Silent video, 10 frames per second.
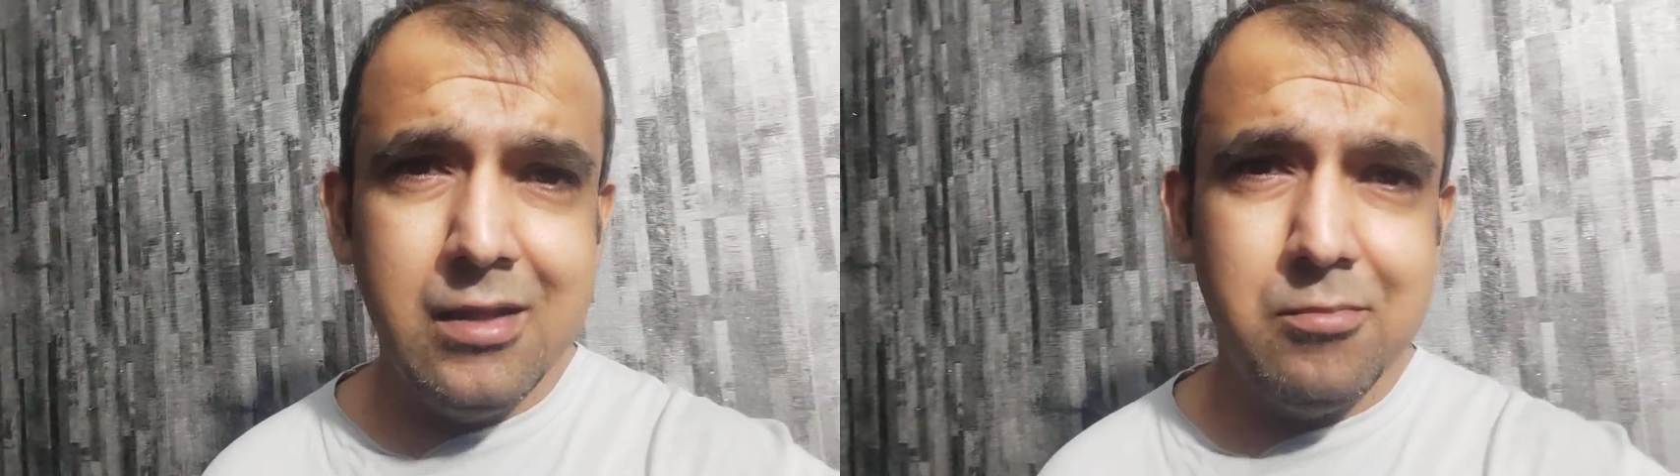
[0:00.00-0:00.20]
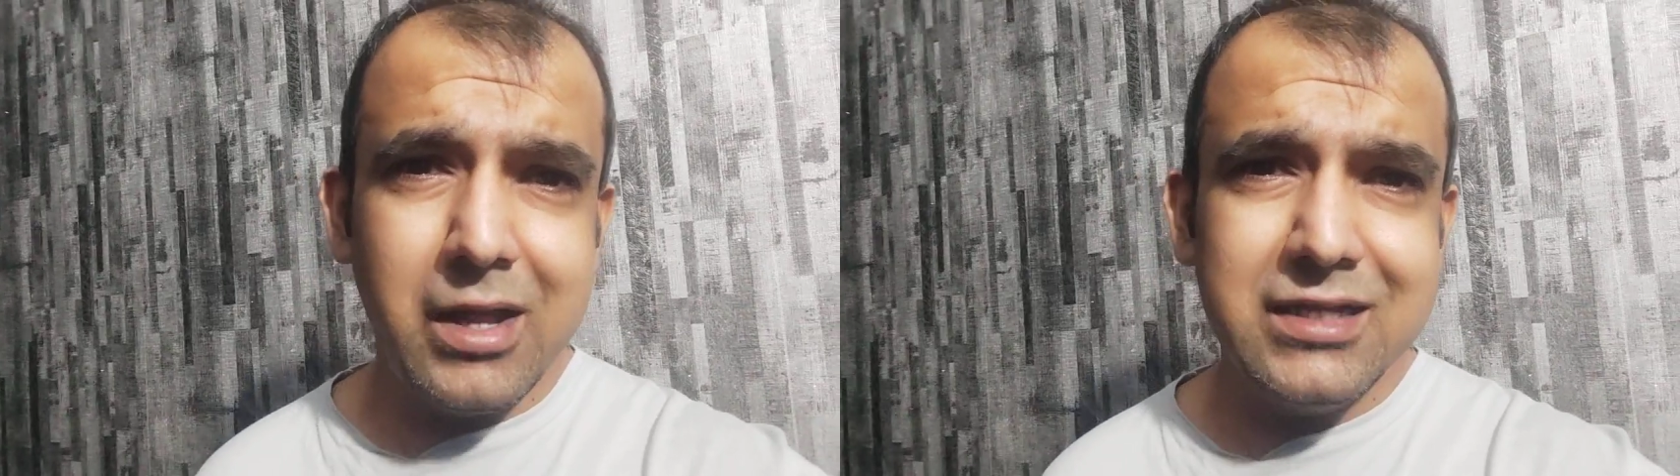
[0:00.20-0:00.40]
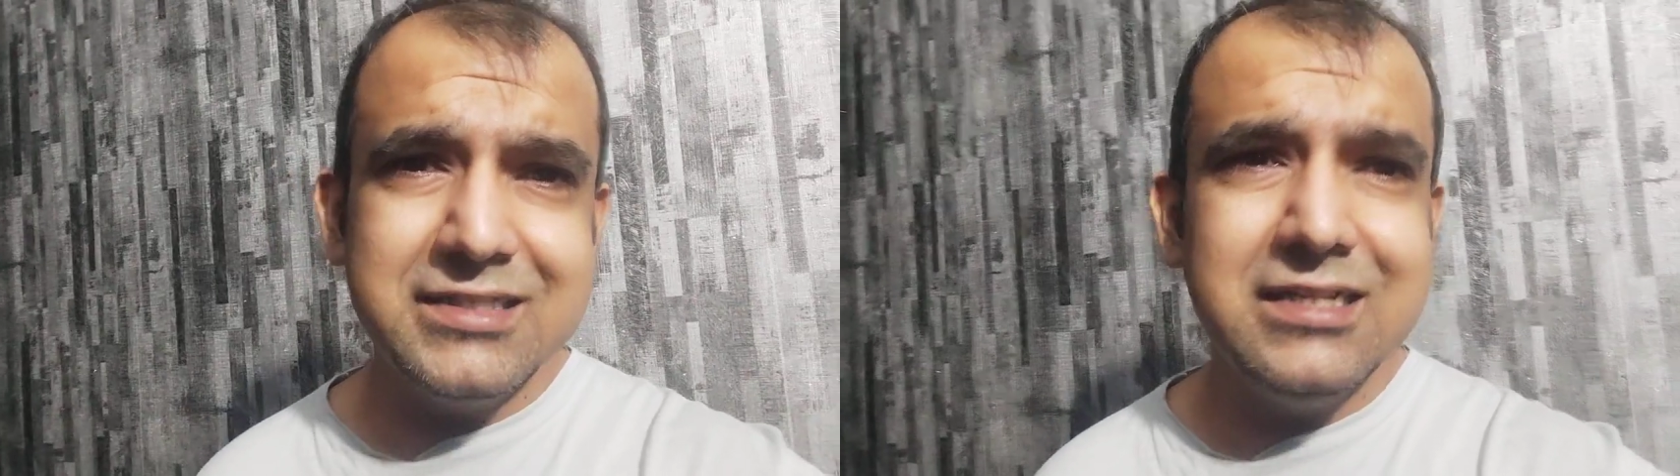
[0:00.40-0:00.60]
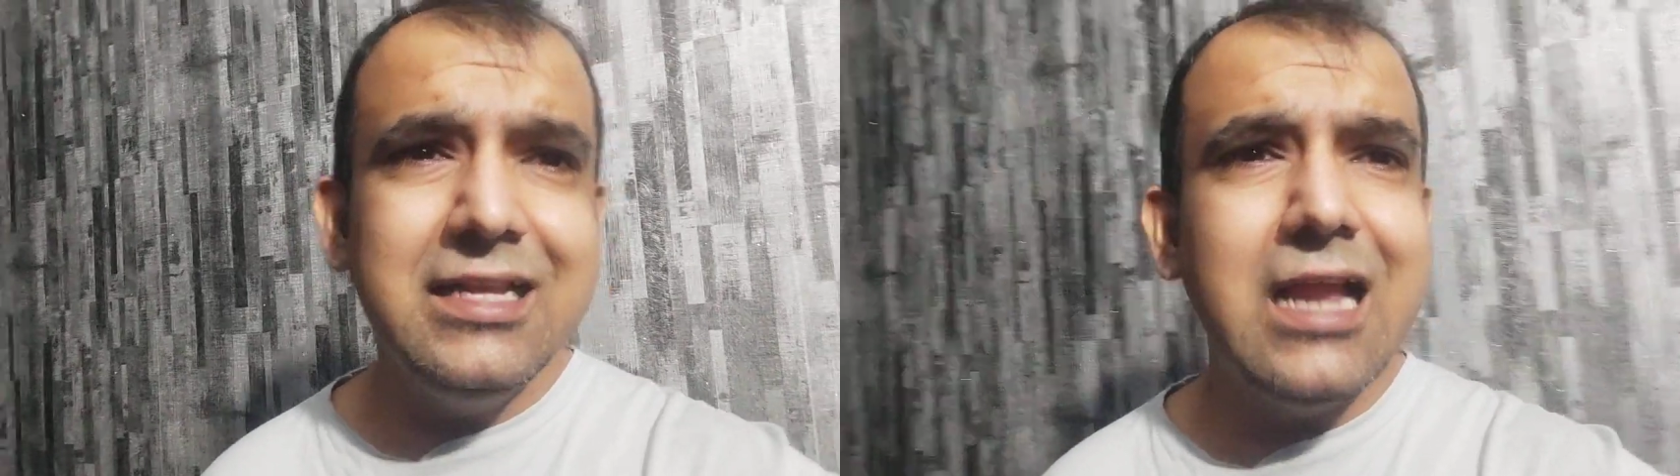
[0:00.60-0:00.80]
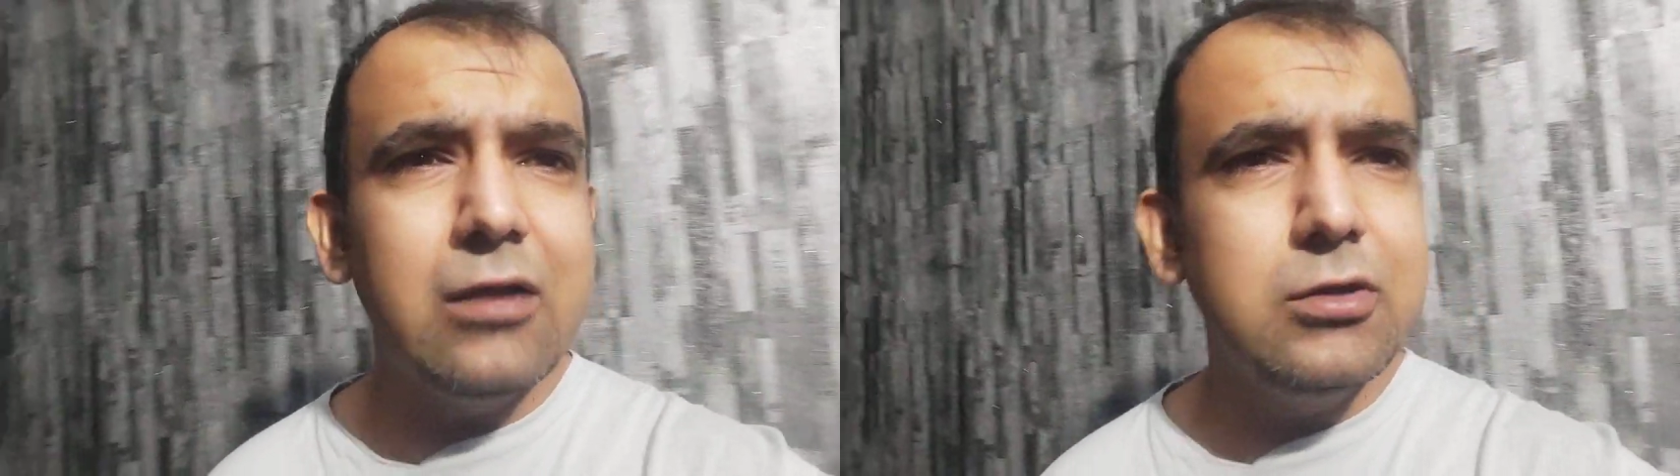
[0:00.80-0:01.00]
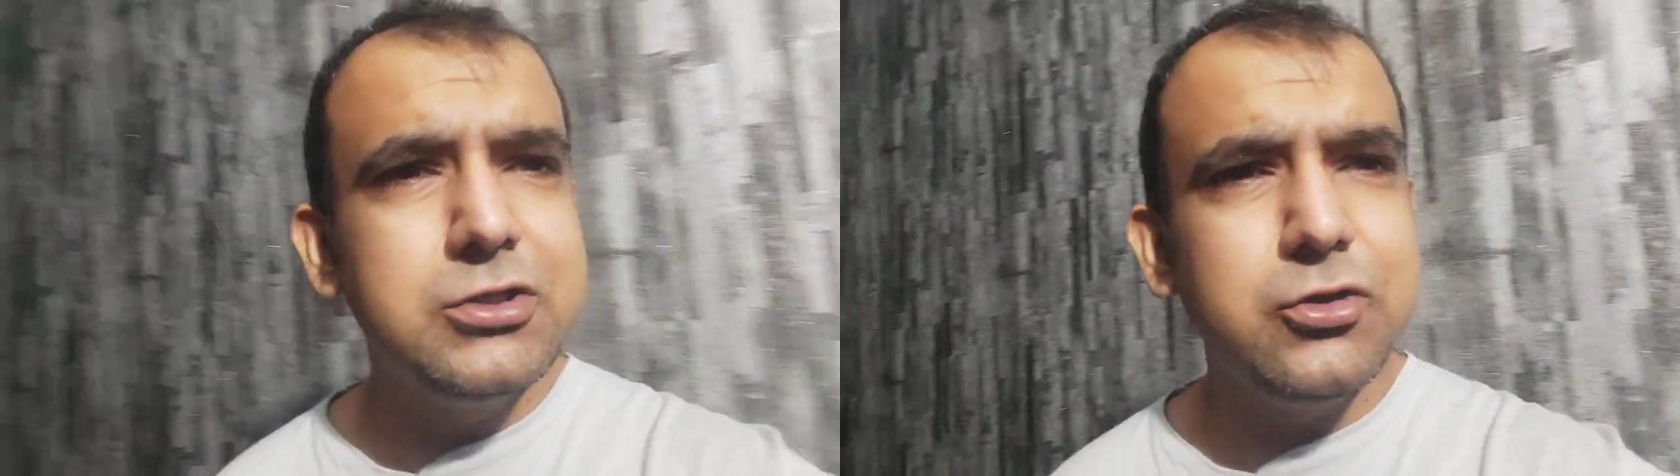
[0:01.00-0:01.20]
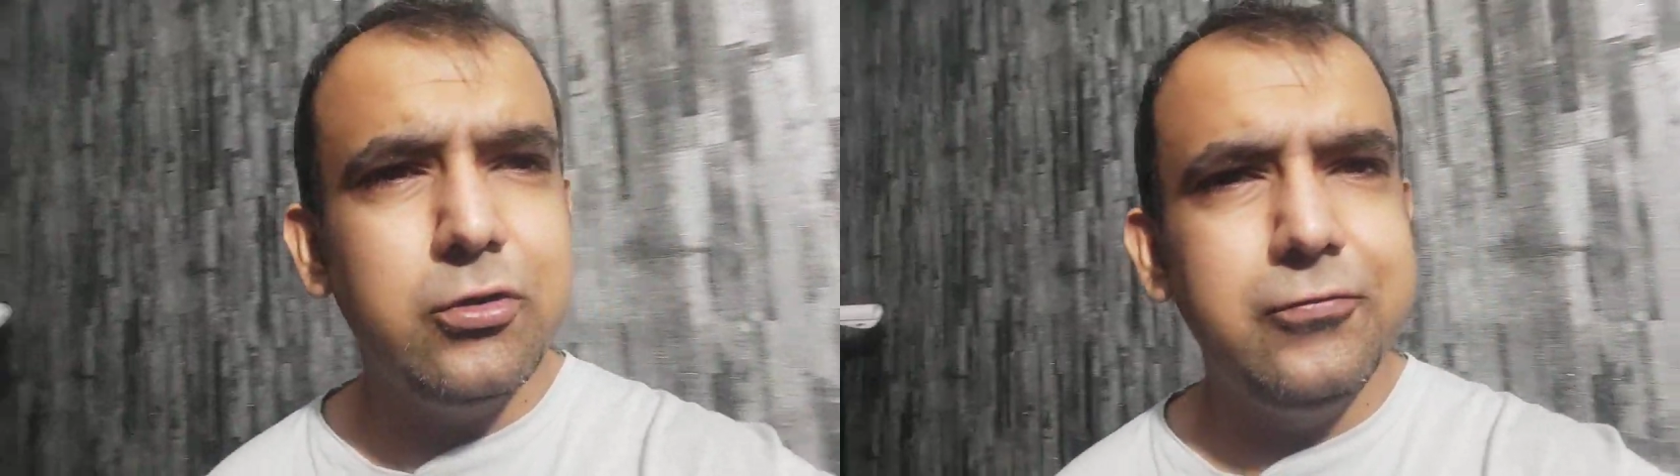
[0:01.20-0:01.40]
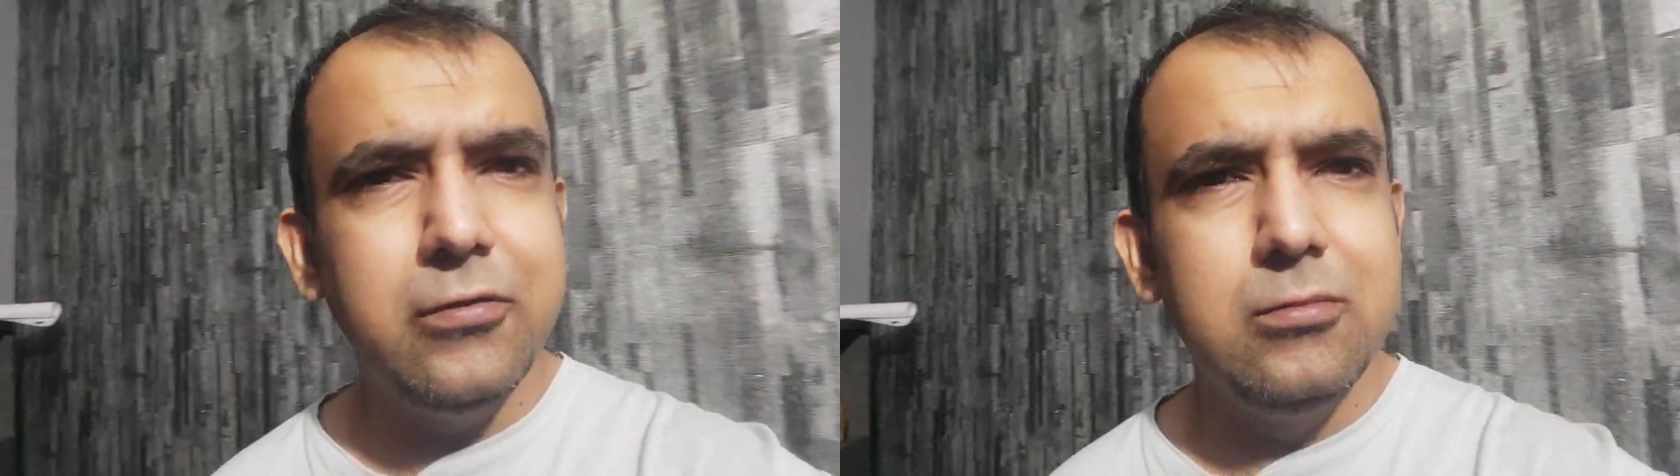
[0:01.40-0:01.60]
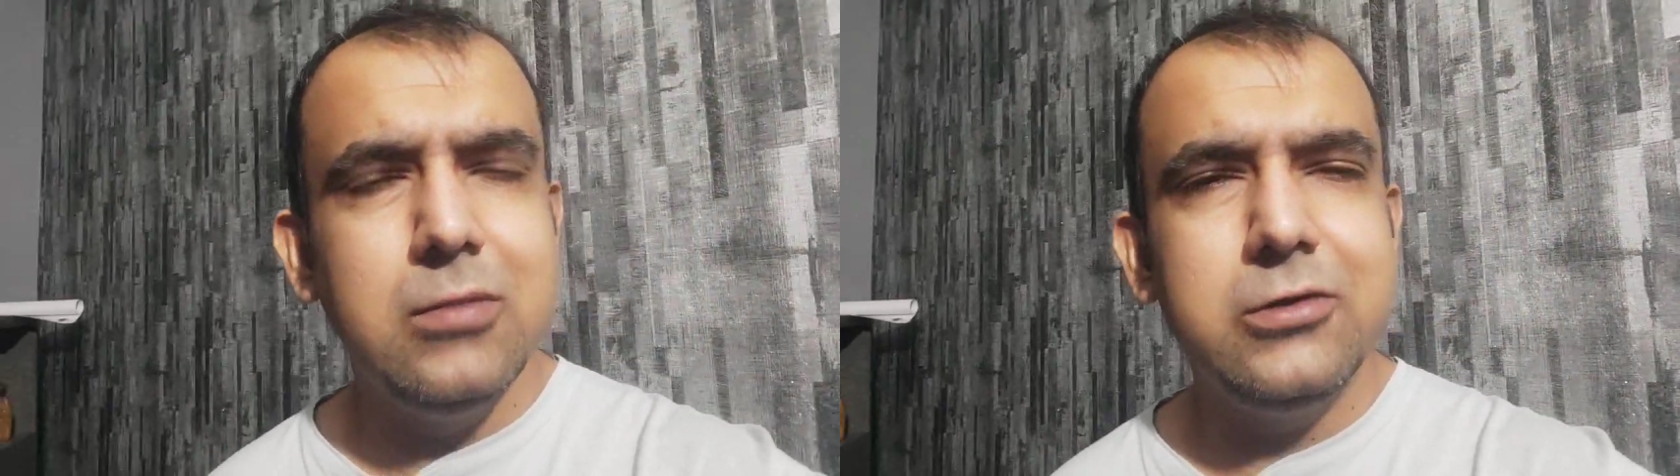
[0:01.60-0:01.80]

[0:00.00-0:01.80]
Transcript: My Sindhi language short film,